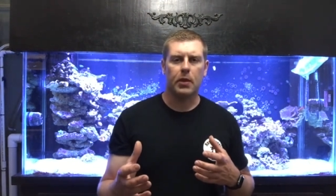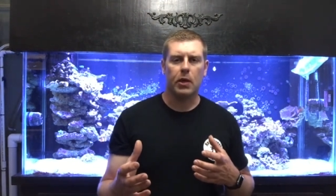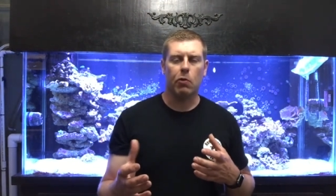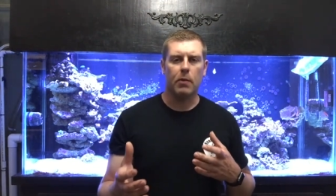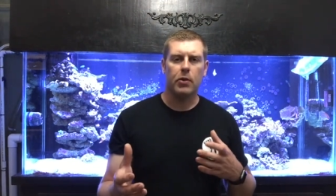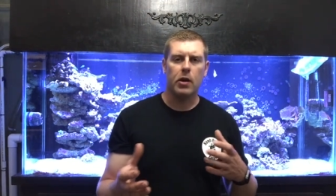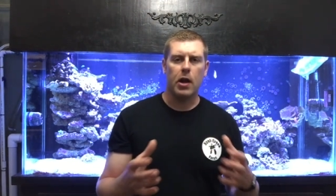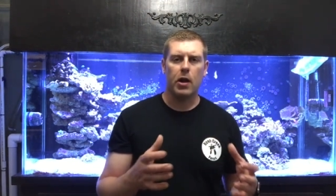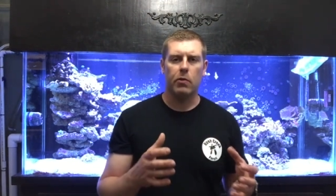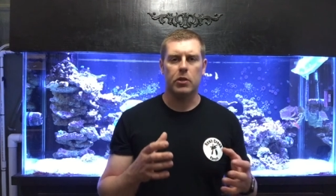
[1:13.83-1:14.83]
you want to put in an
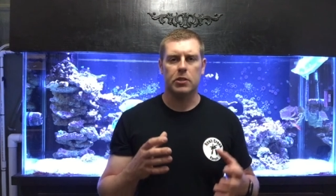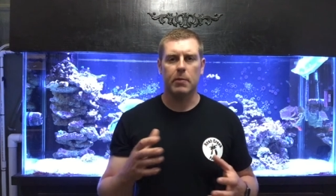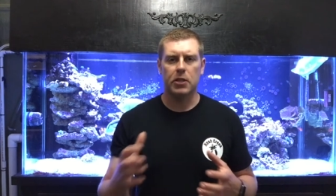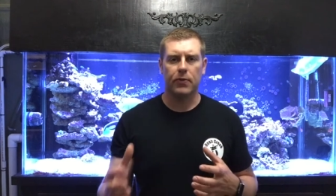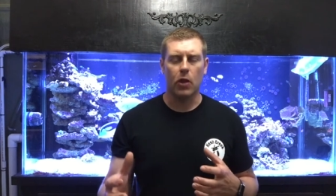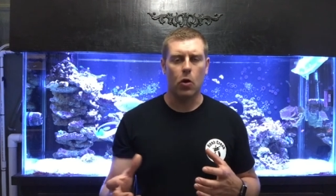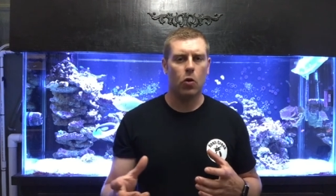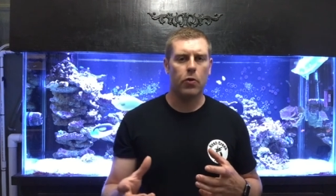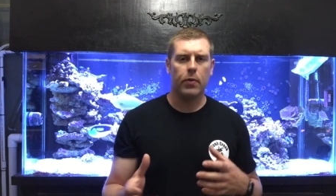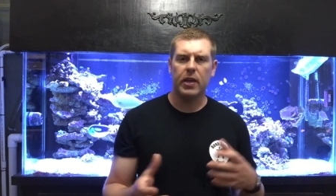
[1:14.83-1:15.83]
area where there's not much
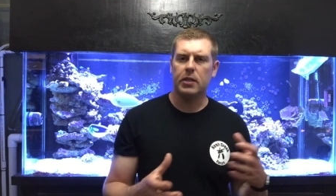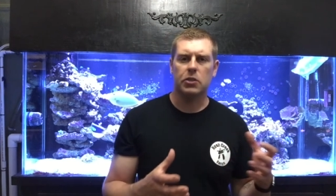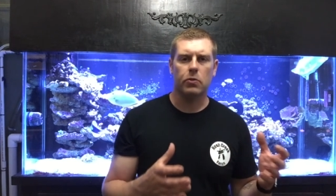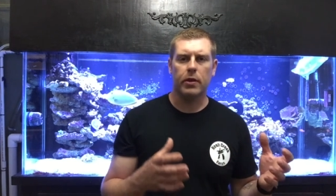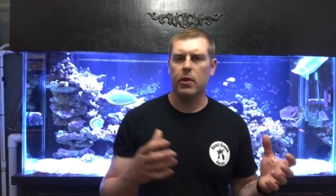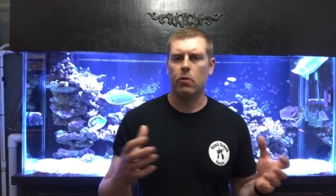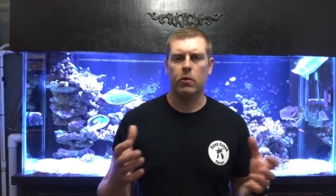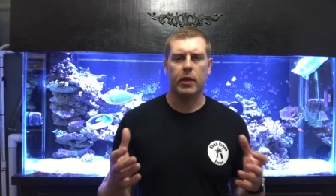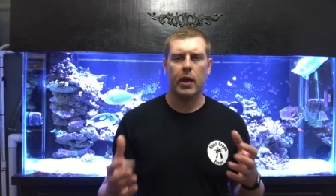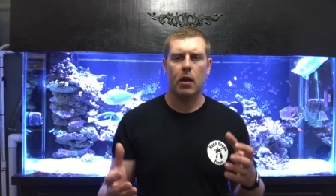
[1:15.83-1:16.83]
flow. It doesn't really, they don't
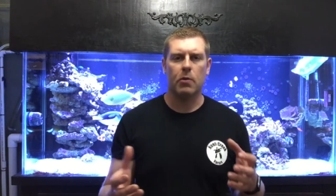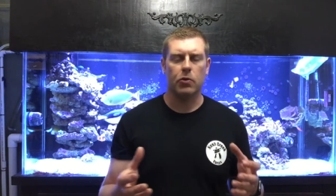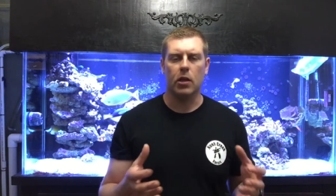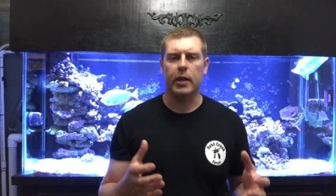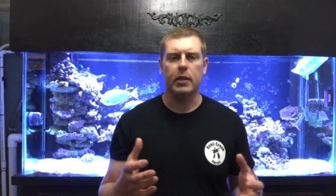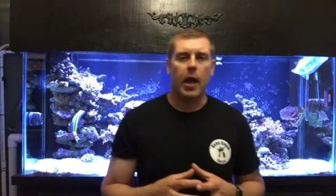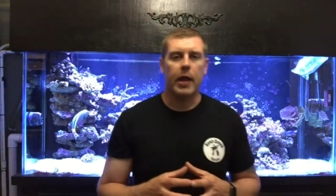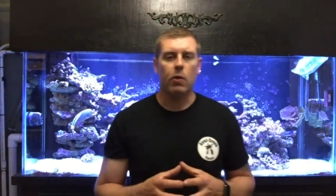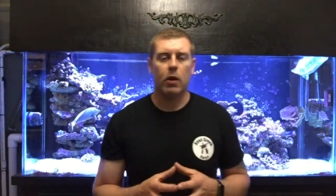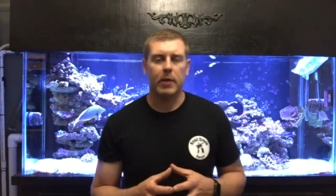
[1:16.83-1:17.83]
really care about the light,
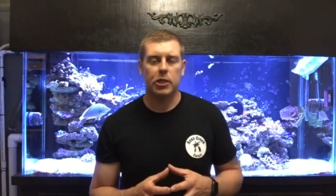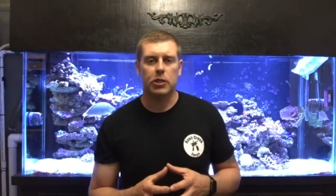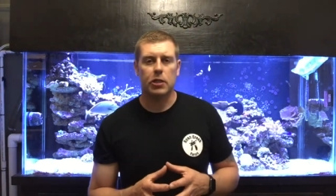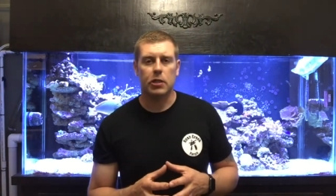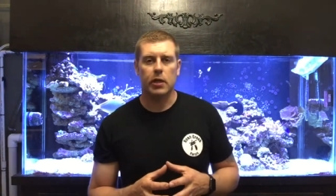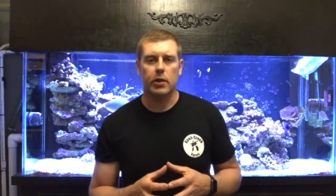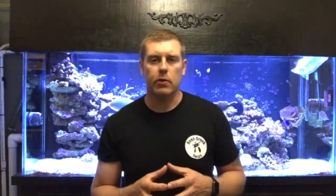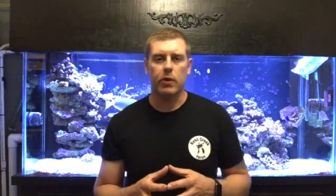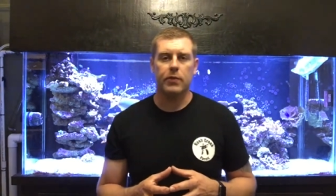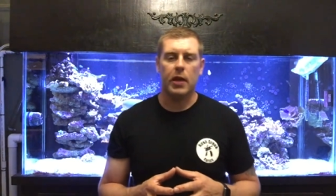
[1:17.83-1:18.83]
and you want to make sure in
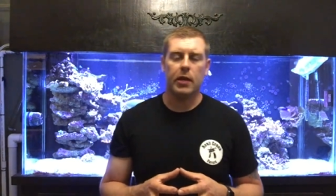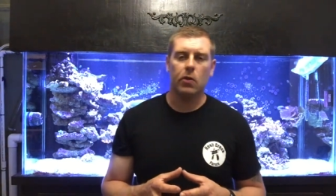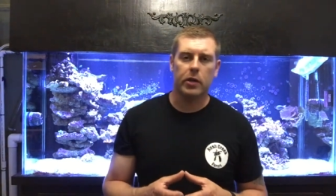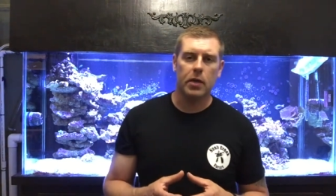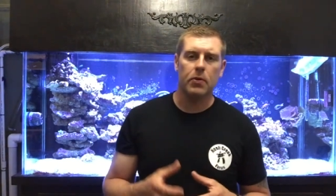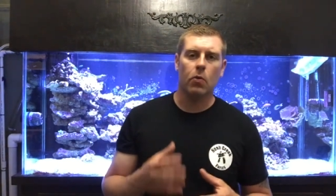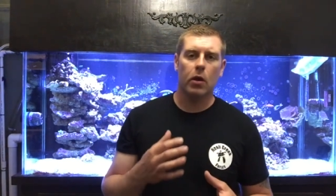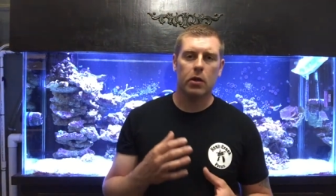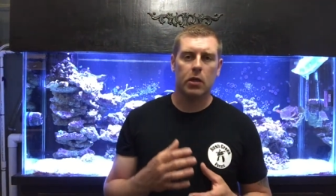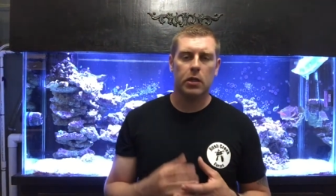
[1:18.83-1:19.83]
your reef tank you want to keep your
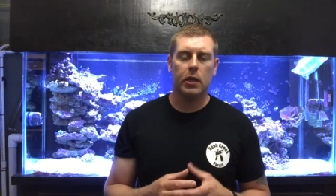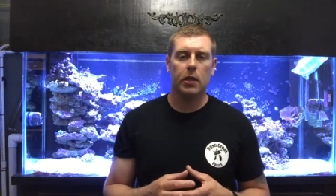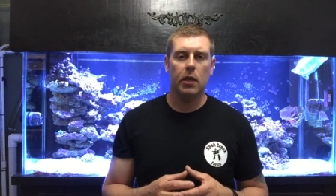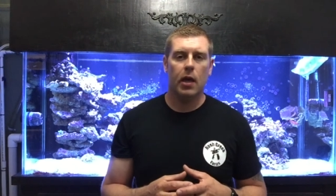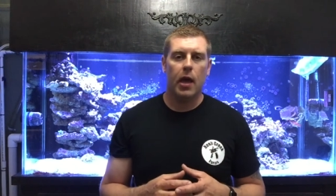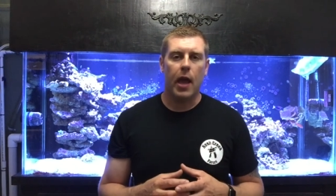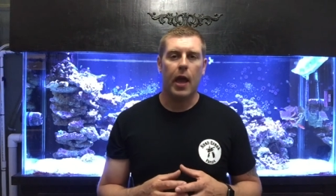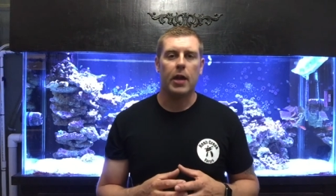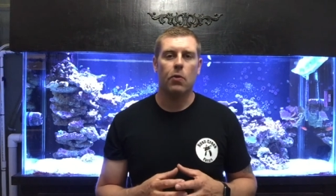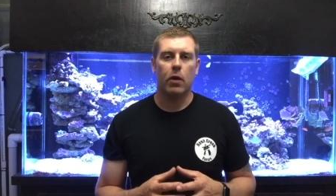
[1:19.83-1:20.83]
water clean,
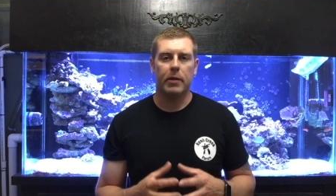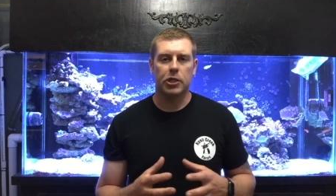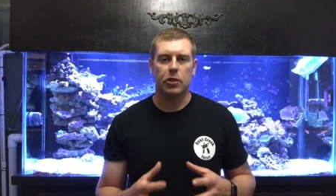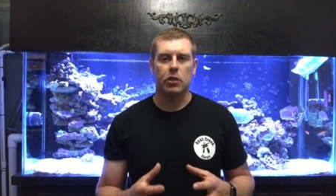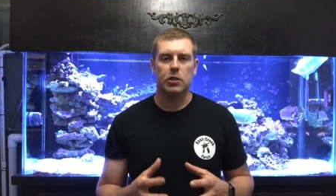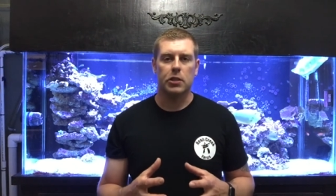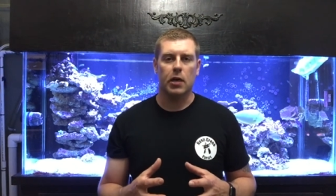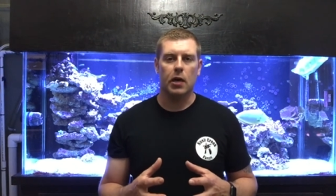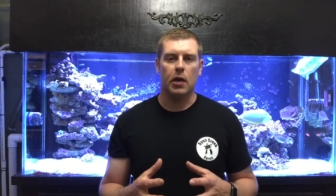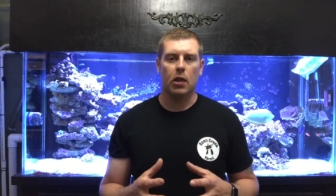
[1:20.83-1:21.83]
and you want to make sure there's
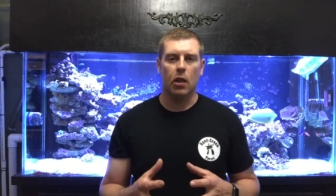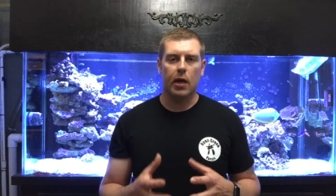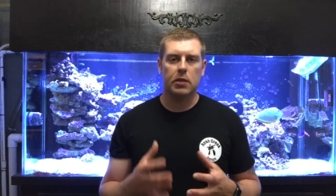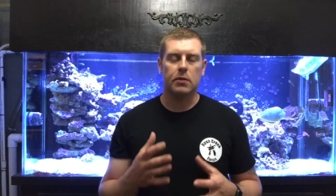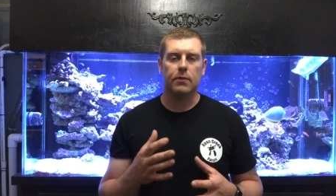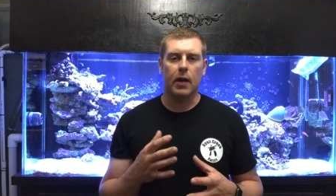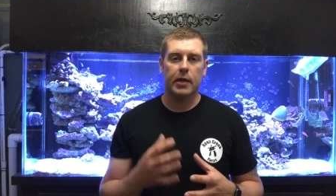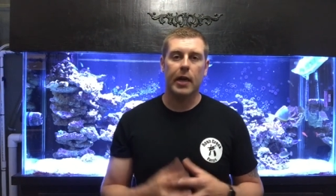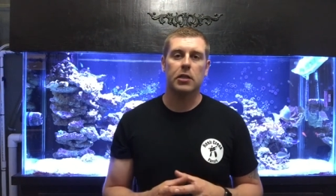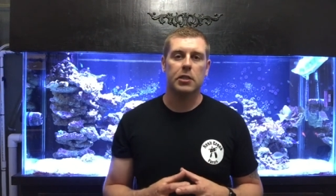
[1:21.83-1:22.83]
uh, lots of uh,
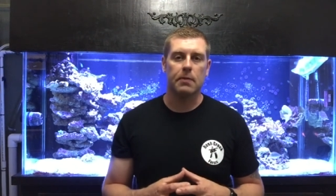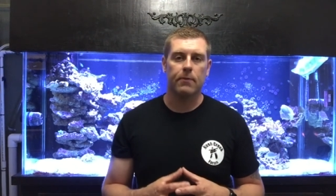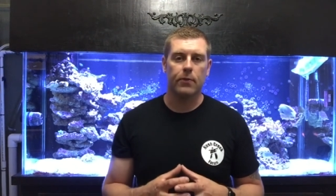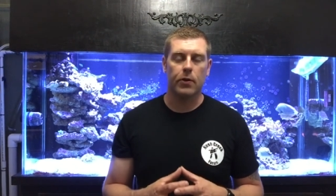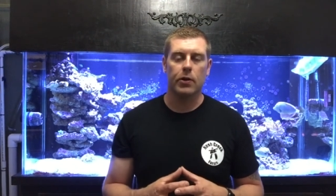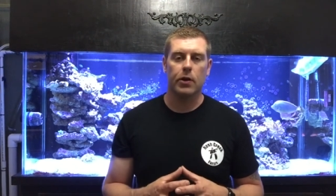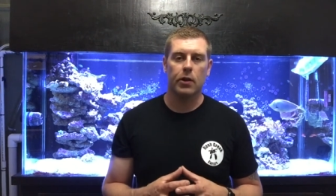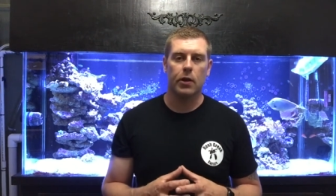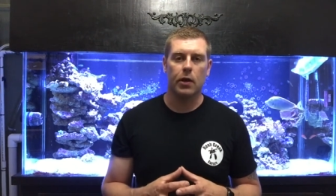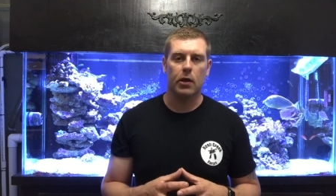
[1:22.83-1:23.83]
calcium for
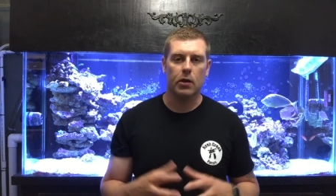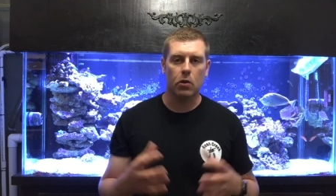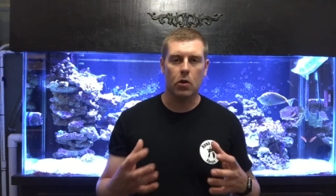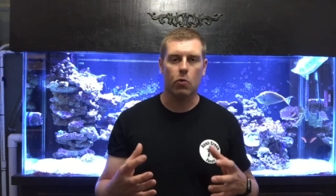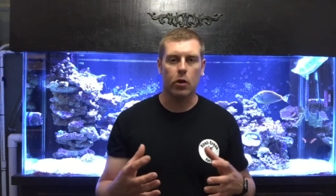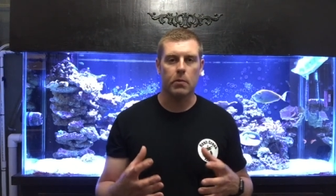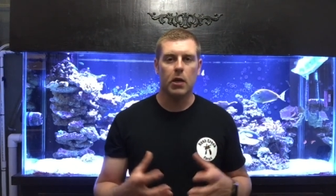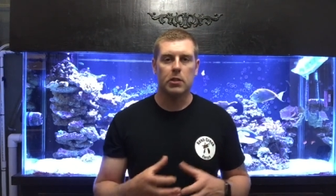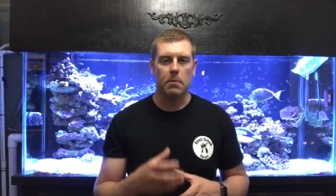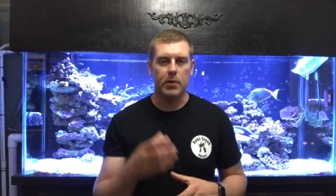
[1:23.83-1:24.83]
the coco
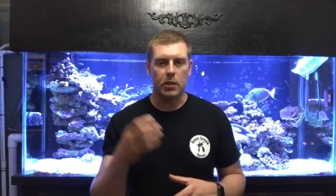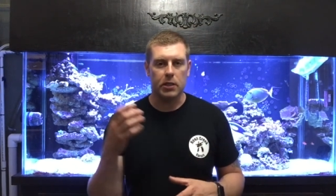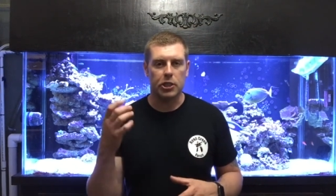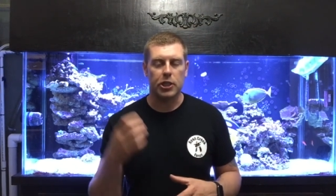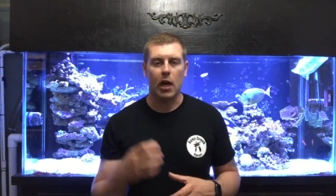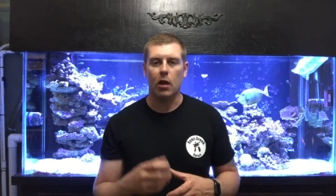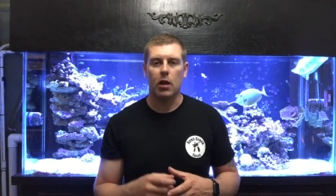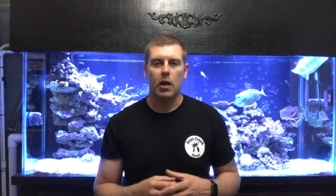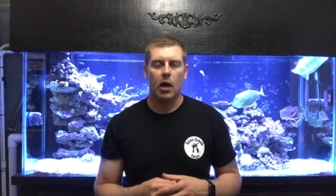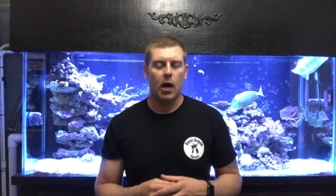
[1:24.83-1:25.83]
worm to build its shell,
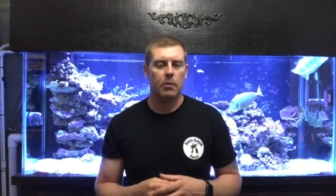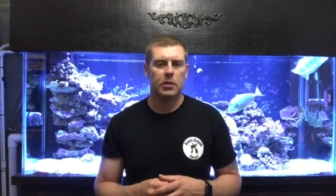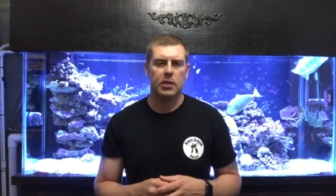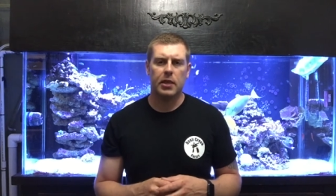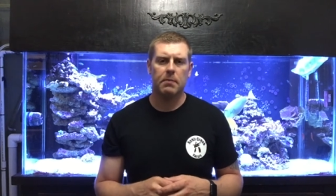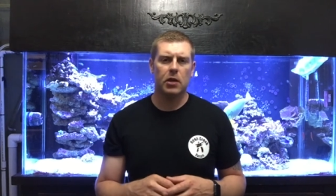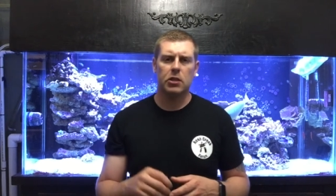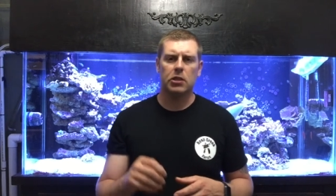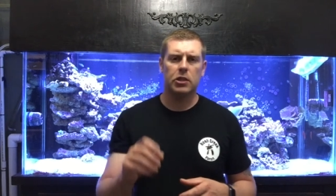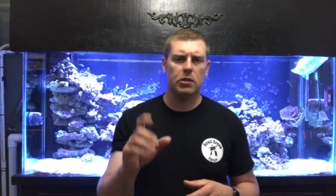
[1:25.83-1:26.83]
because um, they can
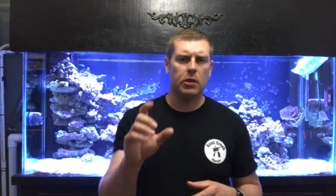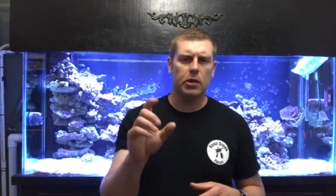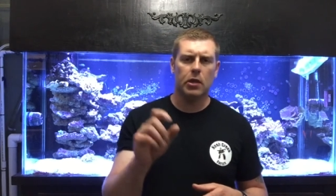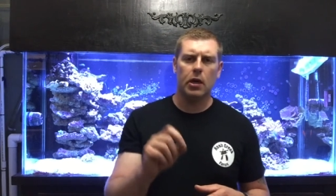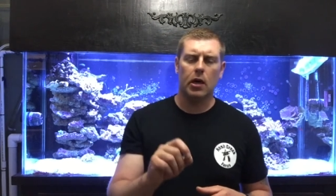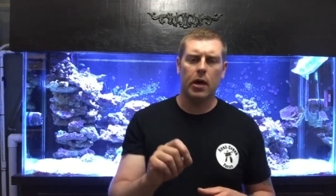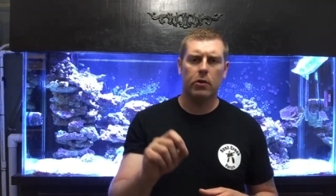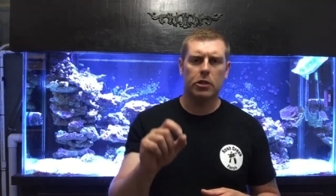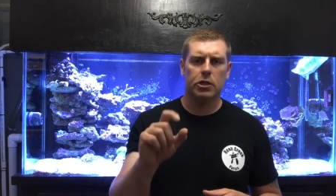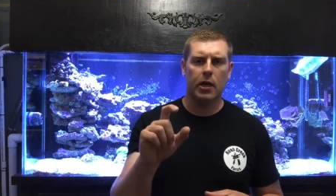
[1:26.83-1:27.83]
build sh their uh,
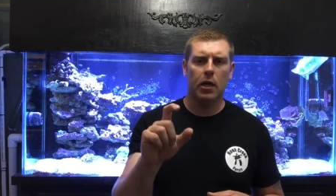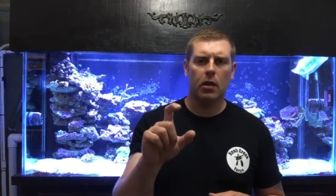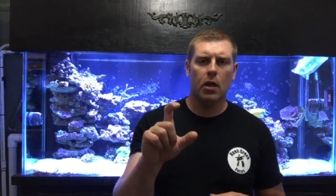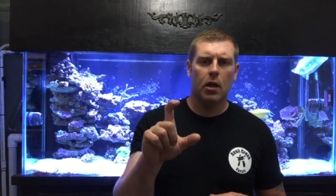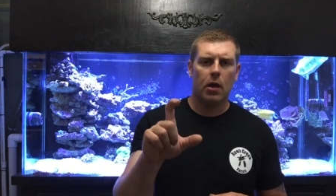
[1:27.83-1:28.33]
outer shell